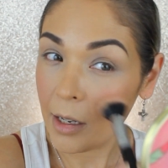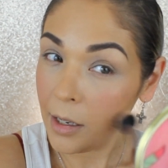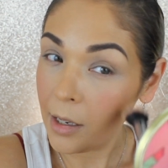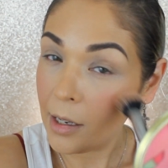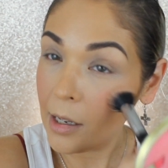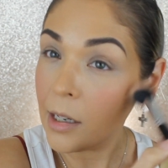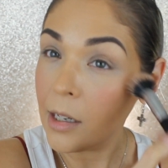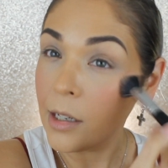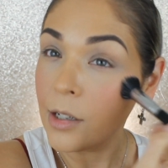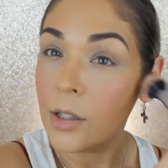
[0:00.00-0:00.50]

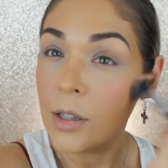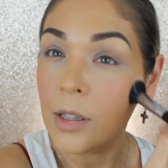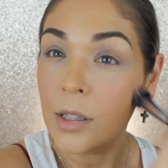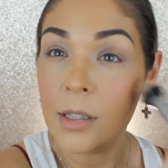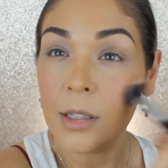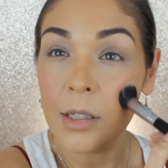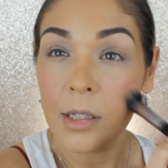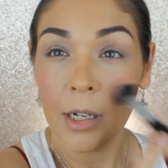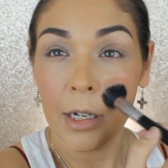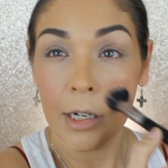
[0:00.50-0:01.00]
it into the
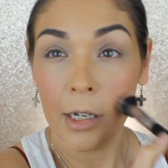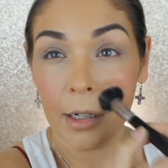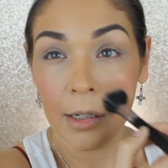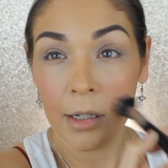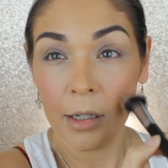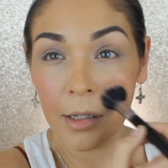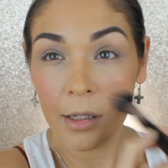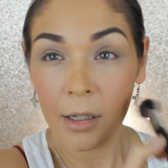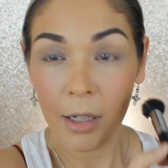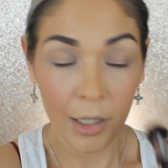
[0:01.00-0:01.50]

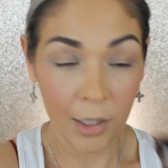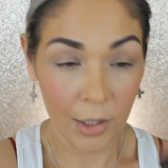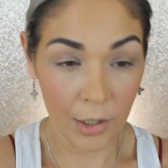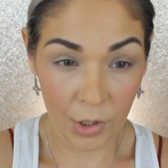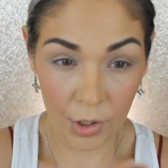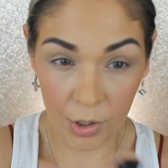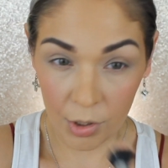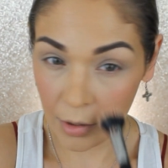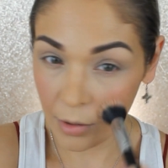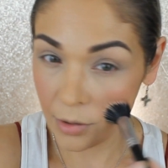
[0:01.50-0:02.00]
skin
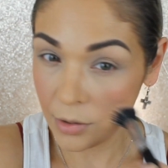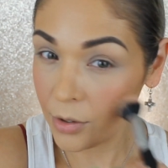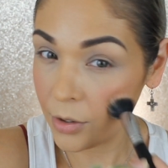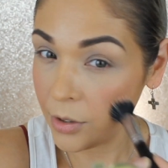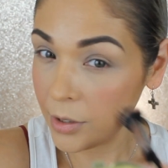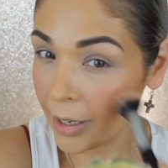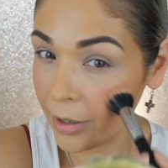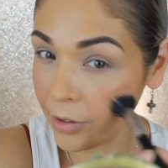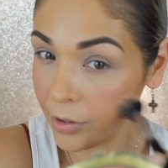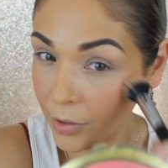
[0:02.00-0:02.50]
and
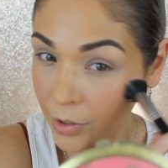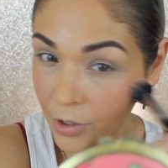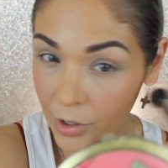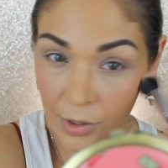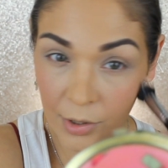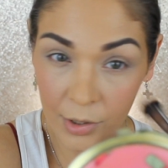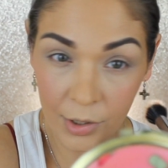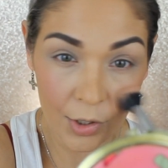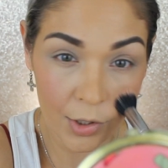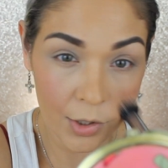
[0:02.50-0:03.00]
I don't know, it
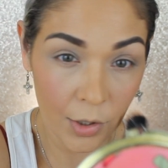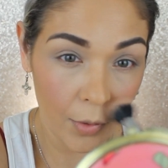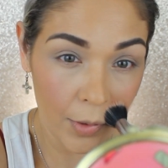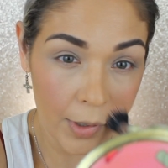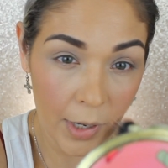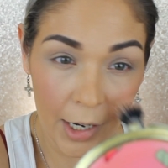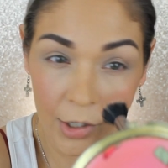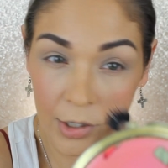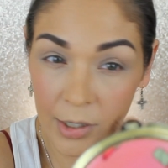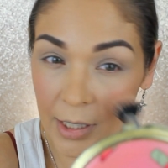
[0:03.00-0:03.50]
just looks so
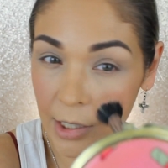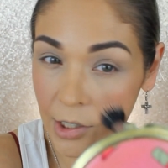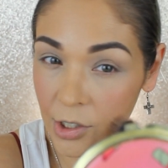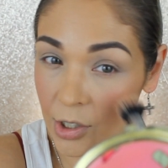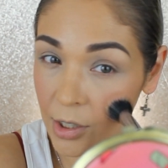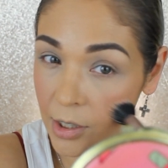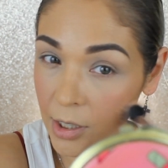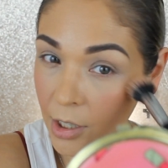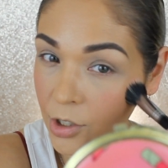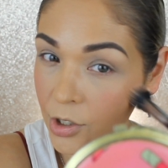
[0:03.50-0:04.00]
nice and
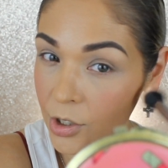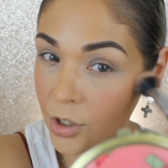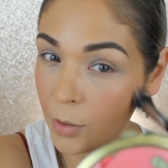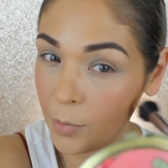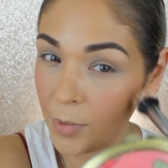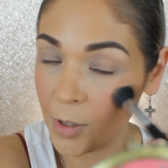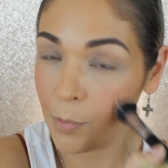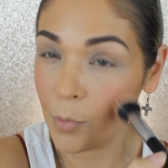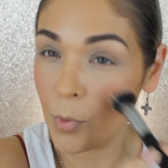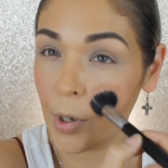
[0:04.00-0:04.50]
such so
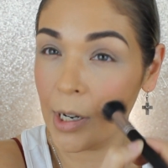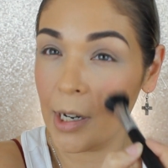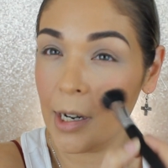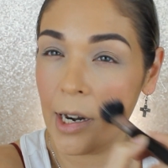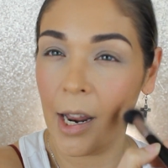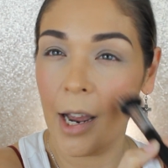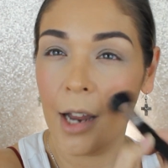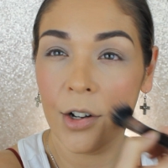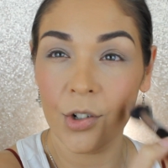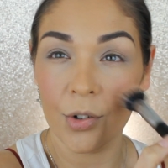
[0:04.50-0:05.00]
much more
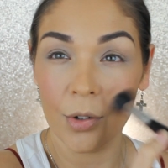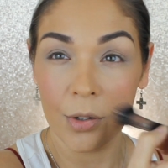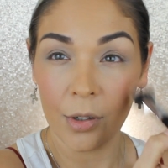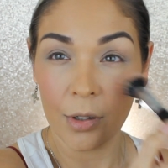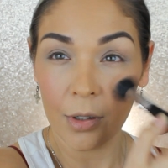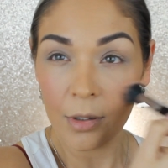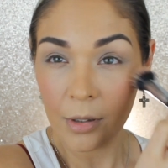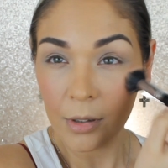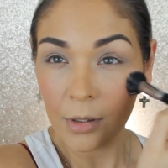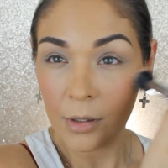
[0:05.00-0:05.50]
natural